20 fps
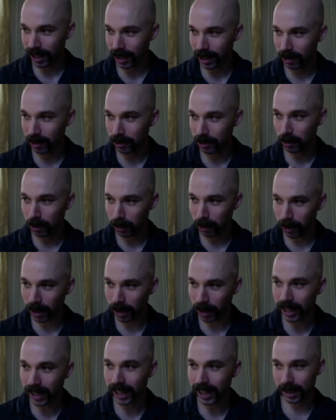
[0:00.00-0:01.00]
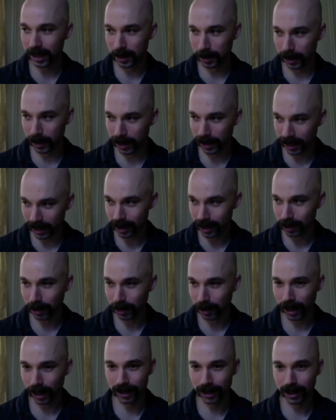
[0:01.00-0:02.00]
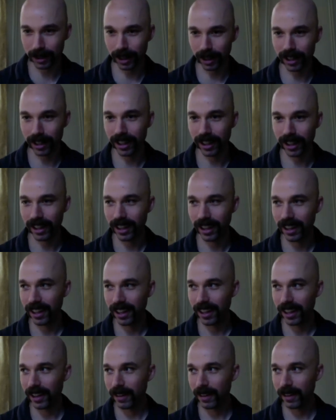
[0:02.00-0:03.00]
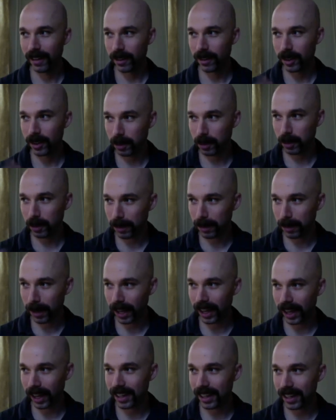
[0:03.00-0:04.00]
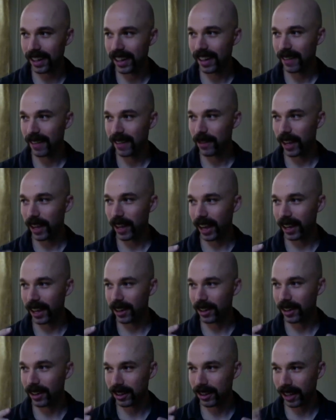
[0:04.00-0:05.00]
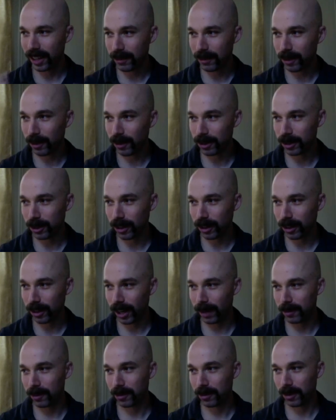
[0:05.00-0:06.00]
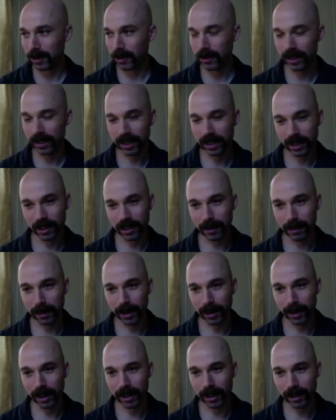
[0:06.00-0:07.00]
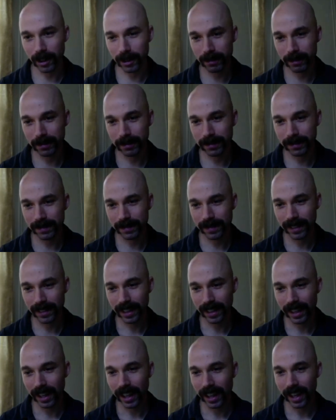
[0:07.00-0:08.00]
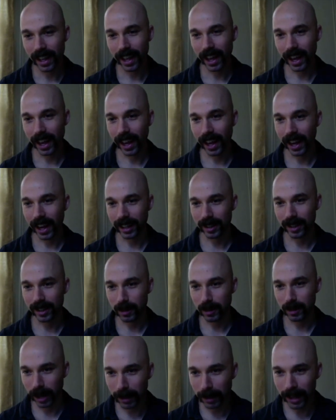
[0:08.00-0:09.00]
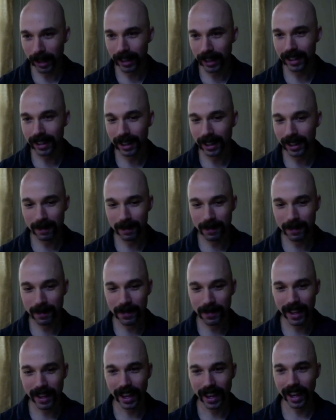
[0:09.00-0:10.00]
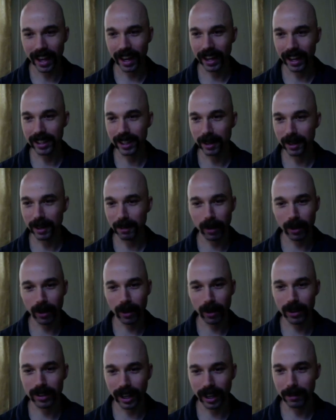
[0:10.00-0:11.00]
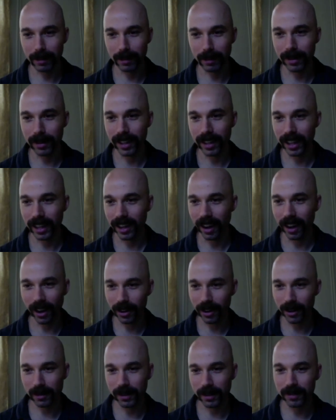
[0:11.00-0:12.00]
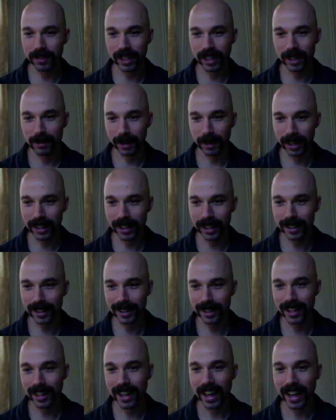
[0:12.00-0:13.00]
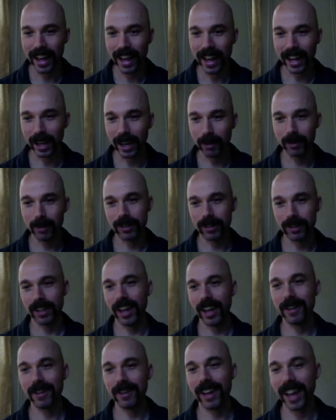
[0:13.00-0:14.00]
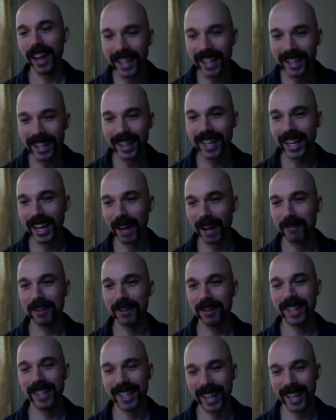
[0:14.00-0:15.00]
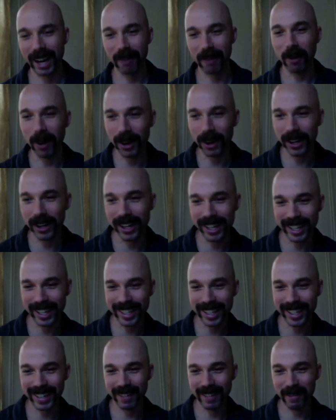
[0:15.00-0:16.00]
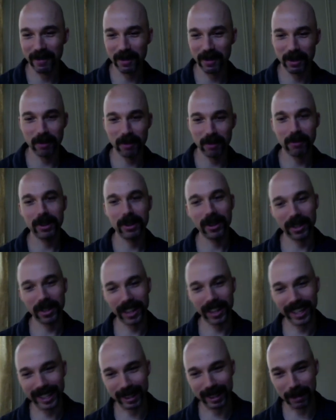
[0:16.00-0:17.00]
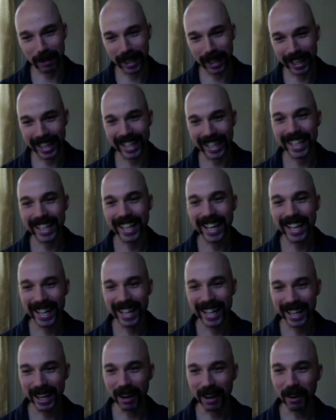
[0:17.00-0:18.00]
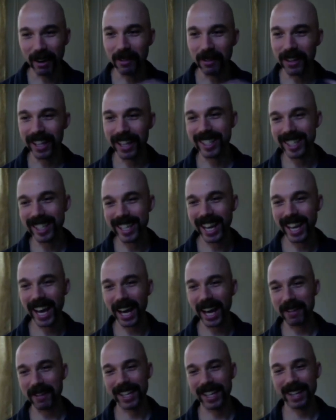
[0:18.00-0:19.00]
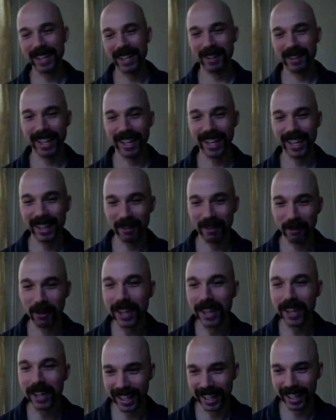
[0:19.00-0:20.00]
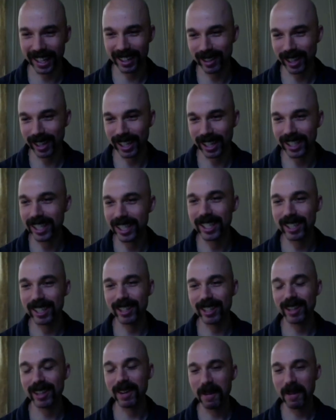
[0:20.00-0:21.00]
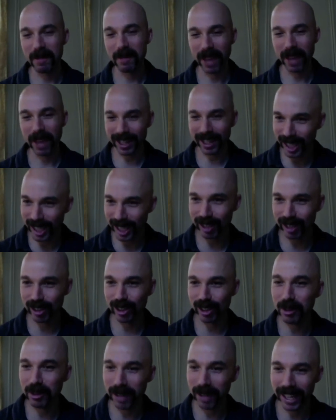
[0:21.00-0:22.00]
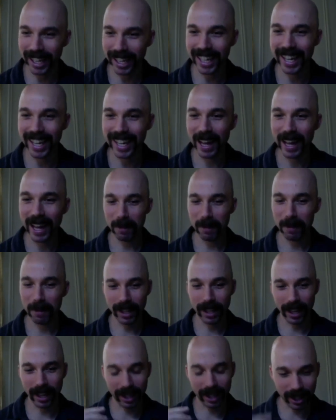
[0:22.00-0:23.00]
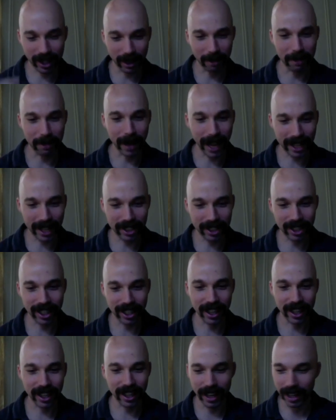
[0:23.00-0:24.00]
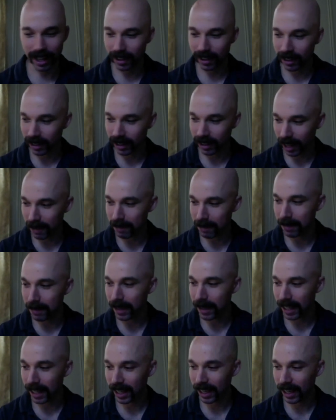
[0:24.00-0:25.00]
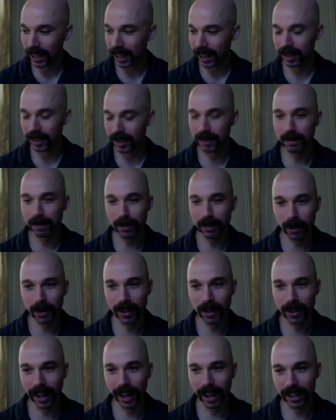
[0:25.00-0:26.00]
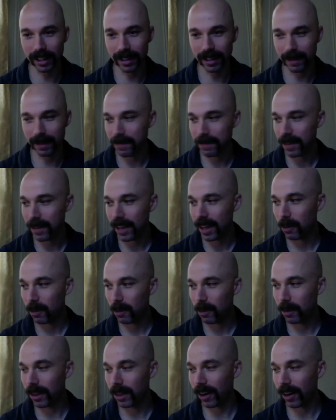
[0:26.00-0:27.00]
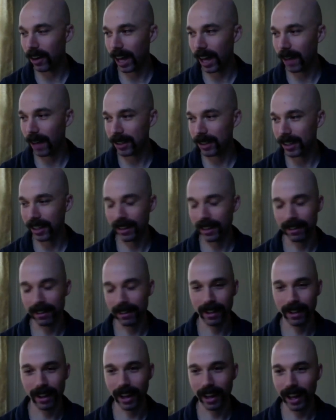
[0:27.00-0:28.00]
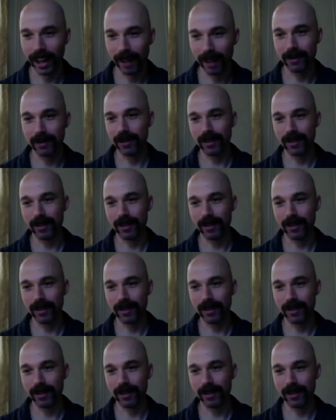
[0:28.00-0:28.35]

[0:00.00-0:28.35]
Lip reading: it was one experience where I took spray paint and leftover scraps from the physical computing room, and I spray painted them, and I did a prototype in under 15 minutes, and it was anything and everything that I wanted the real thing to be. You know, only it didn't have any of the workings. Like, it didn't actually do it, but I could imagine it, and it let me explore that without having to have